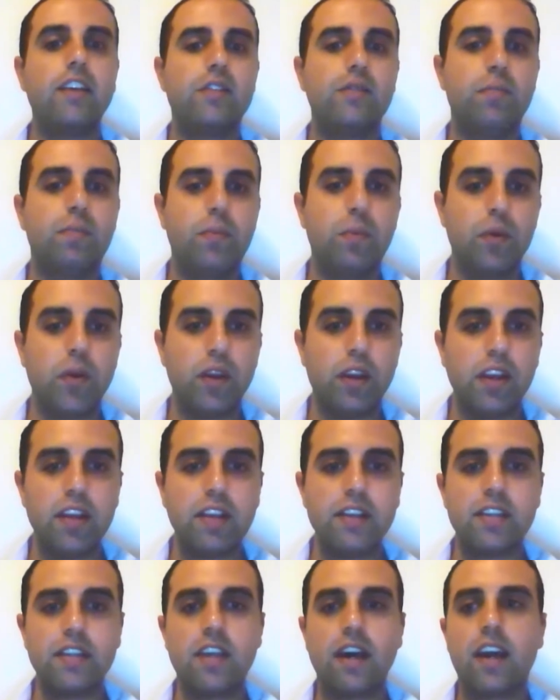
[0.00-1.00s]
As
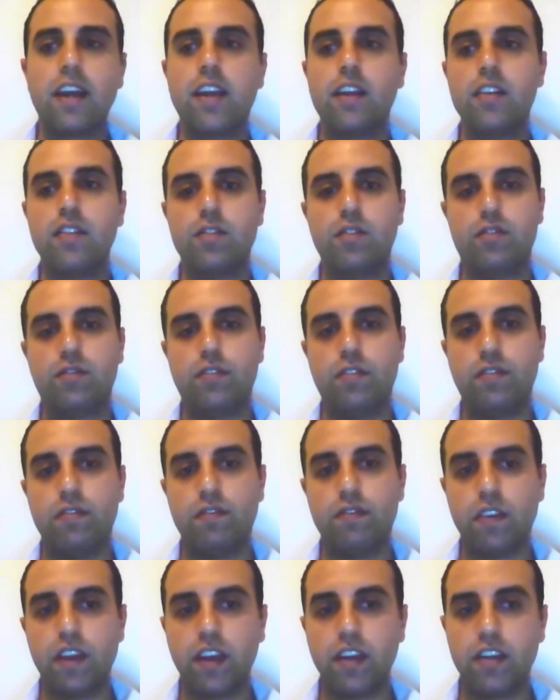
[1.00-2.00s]
breeding cycles of the
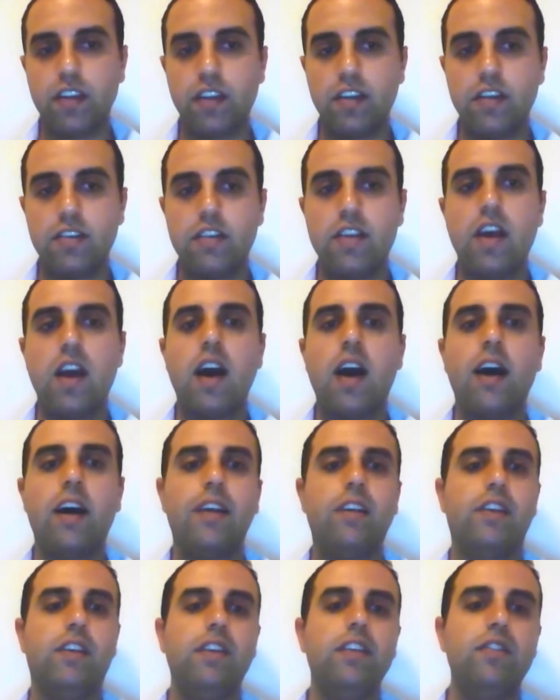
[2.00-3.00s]
vectors
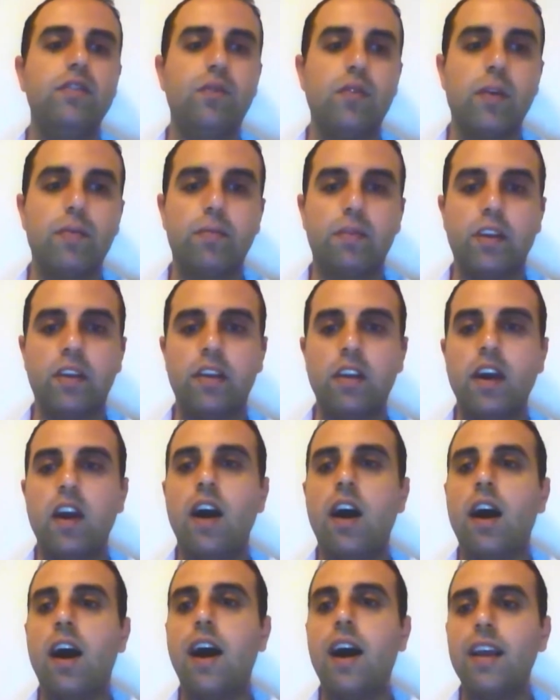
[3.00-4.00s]
are disrupted,
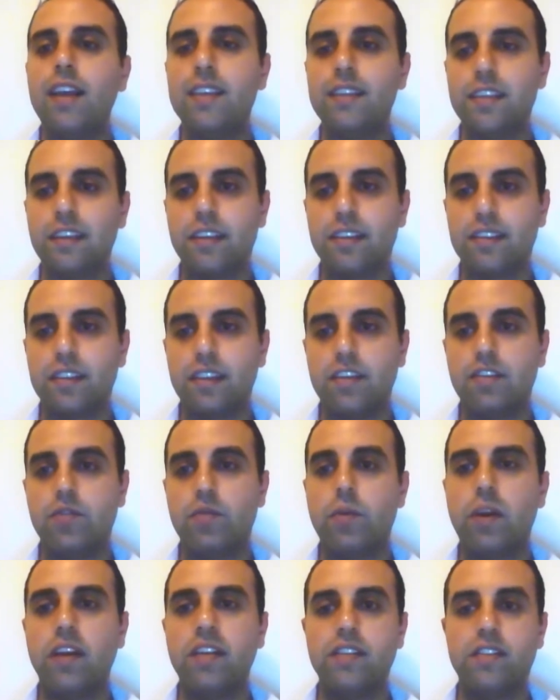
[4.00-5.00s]
high
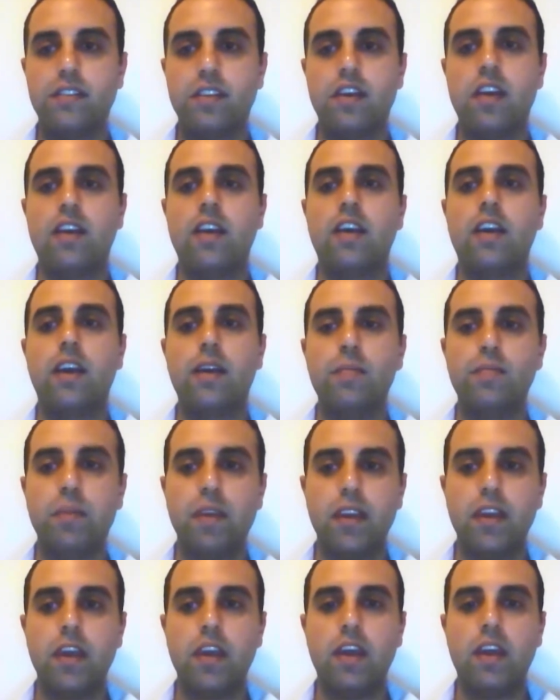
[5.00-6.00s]
success rates can
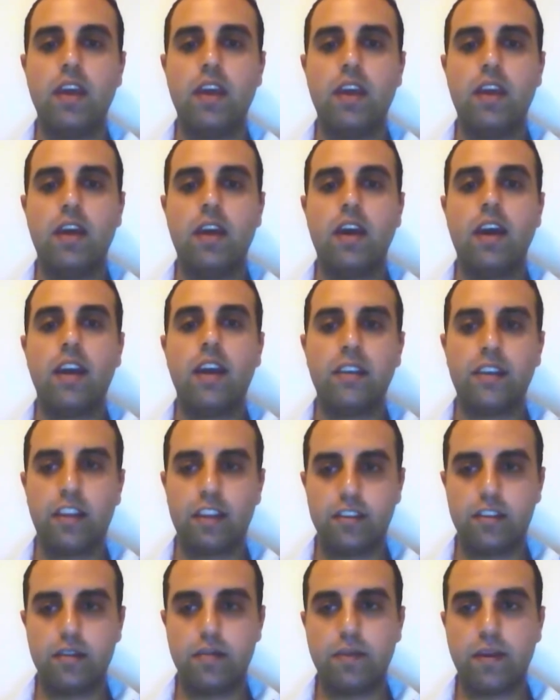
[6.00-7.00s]
be
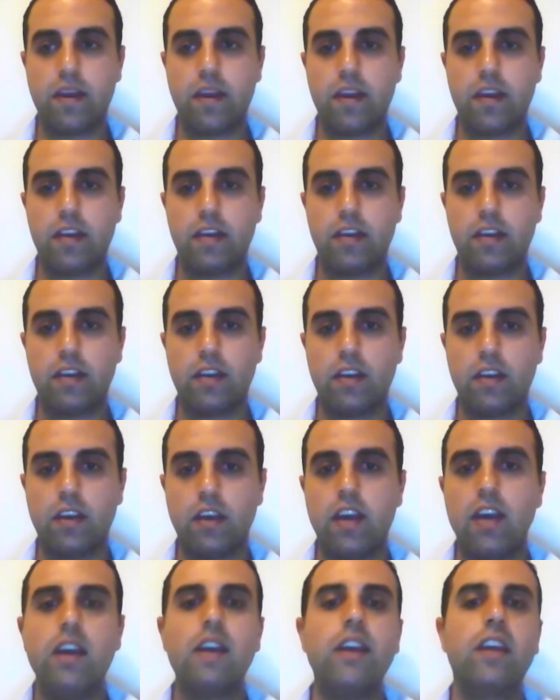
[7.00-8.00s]
anticipated.
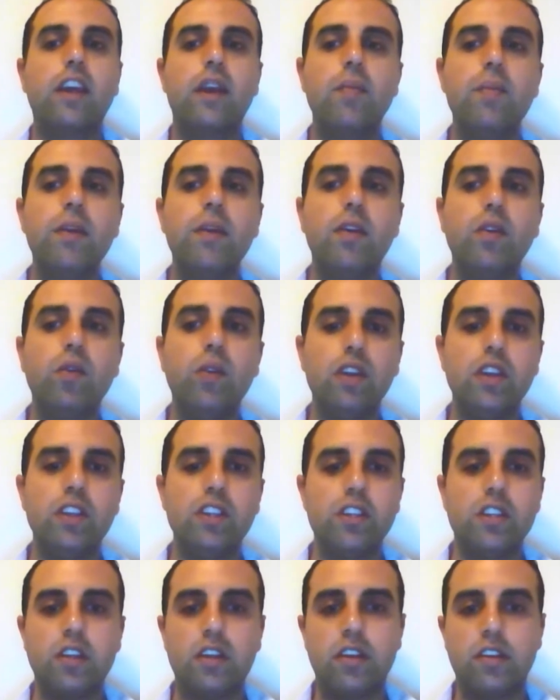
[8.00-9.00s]
Chemical
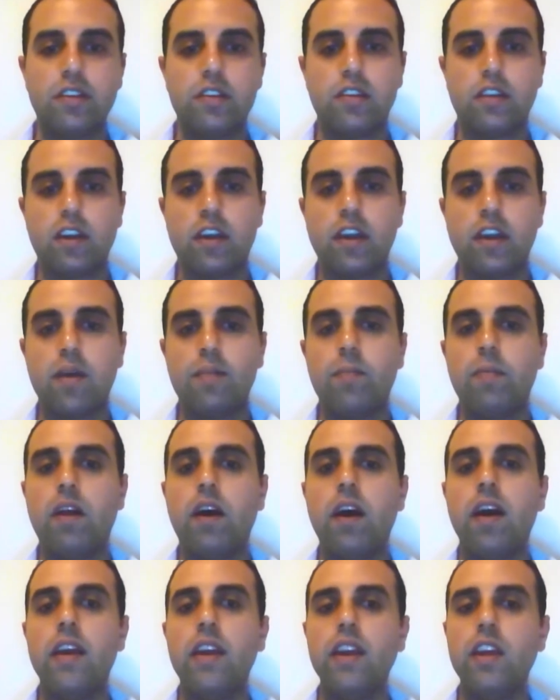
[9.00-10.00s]
engineers can
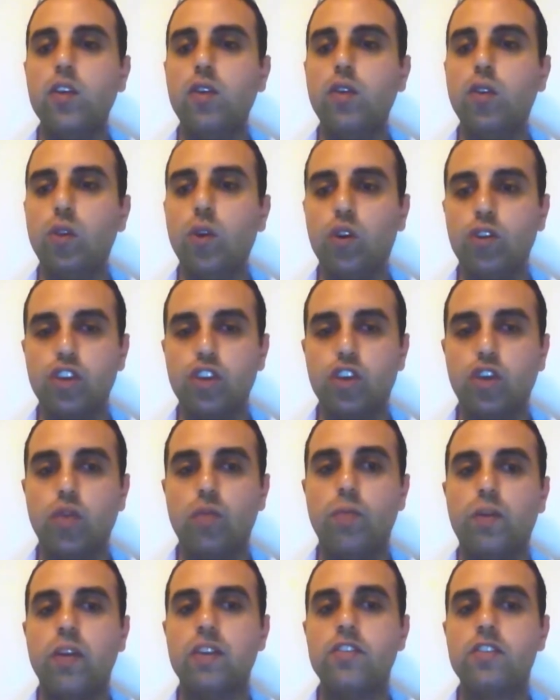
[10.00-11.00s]
apply
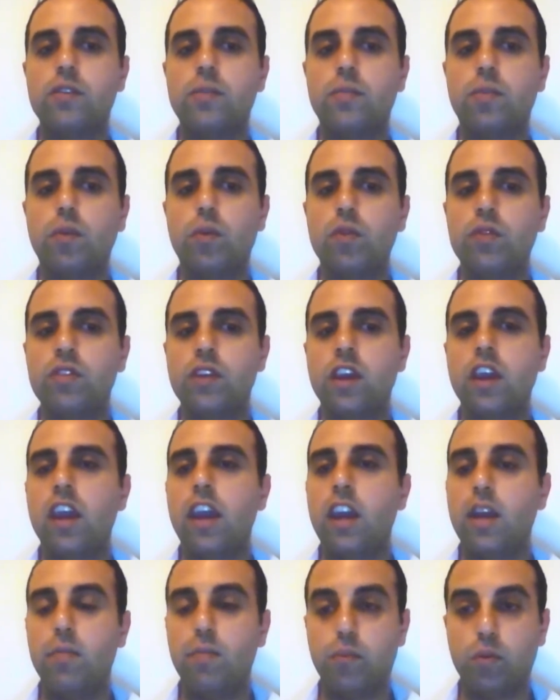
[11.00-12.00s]
ecological principles
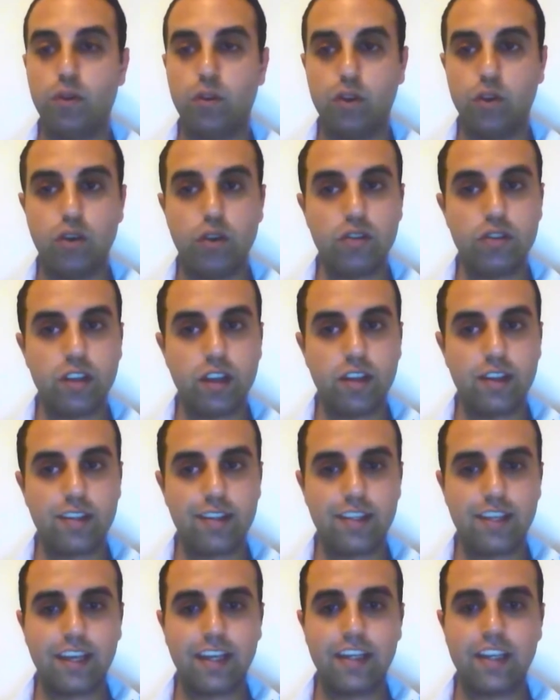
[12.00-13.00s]
and produce
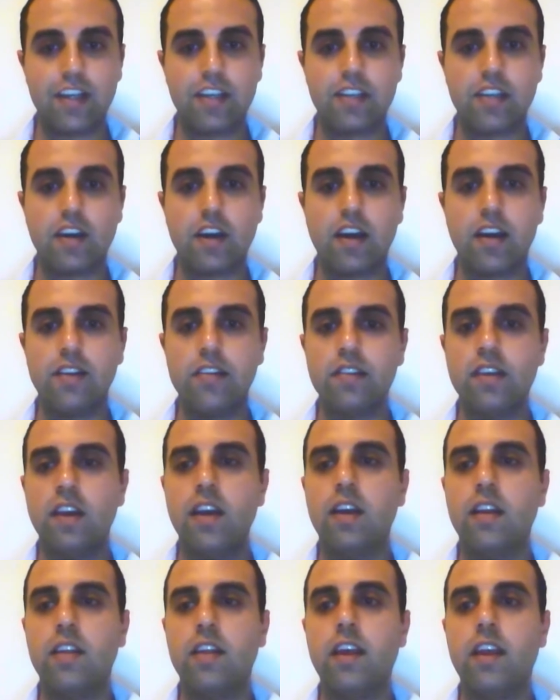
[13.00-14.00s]

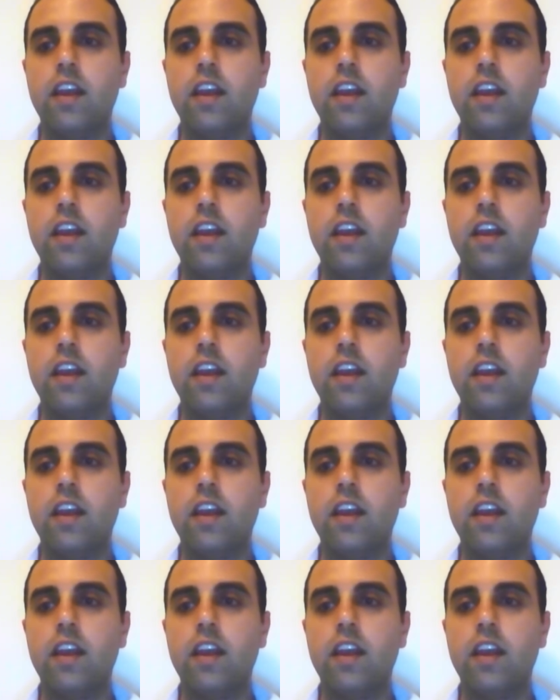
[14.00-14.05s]
insecticides